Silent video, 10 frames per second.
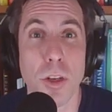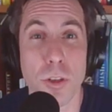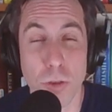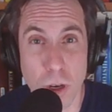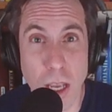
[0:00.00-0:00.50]

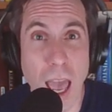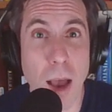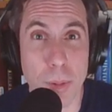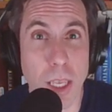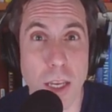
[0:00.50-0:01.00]
Drug
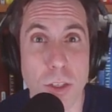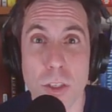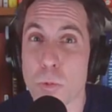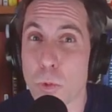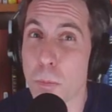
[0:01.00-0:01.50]
applications
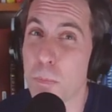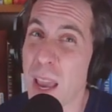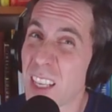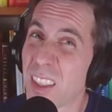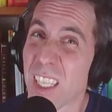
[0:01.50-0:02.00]
were
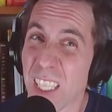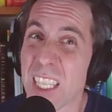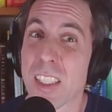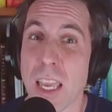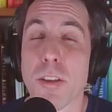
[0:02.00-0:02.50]
basically
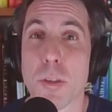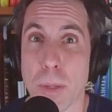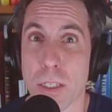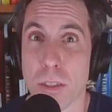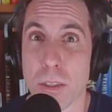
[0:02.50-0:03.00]
sales
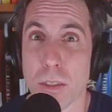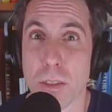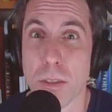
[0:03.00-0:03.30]
pitches.